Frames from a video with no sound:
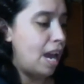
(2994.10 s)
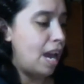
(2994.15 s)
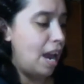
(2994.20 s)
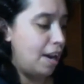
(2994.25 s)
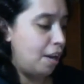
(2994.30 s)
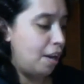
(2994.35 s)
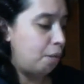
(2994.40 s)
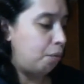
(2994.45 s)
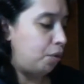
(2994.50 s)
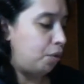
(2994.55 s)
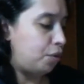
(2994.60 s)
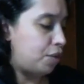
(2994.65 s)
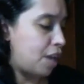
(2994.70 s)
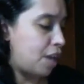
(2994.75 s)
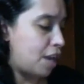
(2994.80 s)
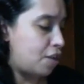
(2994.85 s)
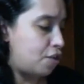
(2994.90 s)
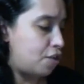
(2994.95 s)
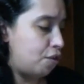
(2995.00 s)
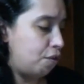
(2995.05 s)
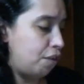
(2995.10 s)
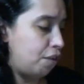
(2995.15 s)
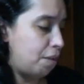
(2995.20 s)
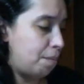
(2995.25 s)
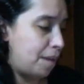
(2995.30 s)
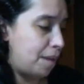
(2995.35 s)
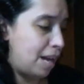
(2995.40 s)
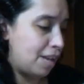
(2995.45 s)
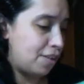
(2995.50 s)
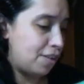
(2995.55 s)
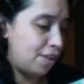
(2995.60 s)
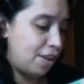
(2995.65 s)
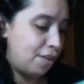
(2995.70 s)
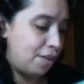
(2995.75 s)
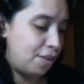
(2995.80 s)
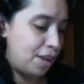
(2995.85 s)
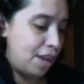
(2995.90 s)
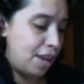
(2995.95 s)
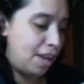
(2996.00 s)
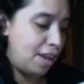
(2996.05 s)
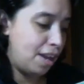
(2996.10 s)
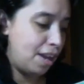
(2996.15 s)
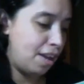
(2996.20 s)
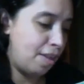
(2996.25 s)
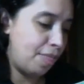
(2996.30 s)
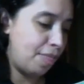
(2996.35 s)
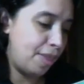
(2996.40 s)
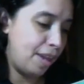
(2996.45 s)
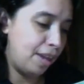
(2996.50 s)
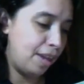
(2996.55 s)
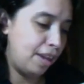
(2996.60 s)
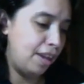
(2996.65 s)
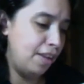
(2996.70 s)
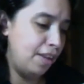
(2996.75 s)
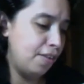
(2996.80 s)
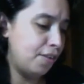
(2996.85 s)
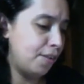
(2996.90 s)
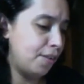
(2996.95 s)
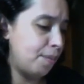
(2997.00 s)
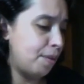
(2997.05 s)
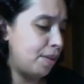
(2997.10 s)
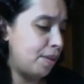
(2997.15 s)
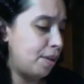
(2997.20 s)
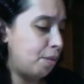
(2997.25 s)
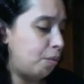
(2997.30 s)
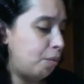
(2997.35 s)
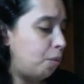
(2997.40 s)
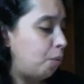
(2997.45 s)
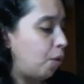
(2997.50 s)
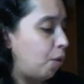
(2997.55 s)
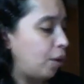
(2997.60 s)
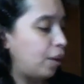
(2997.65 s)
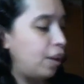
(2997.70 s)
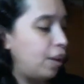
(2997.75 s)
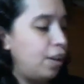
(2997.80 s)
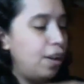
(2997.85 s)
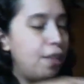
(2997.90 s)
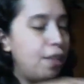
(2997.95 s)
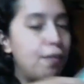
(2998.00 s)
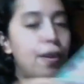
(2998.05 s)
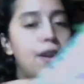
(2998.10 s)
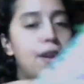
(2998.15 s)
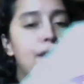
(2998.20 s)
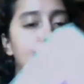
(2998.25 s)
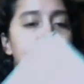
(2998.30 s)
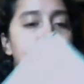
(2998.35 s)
I will take jewelry box as a thing. Here's something that we're working on, right?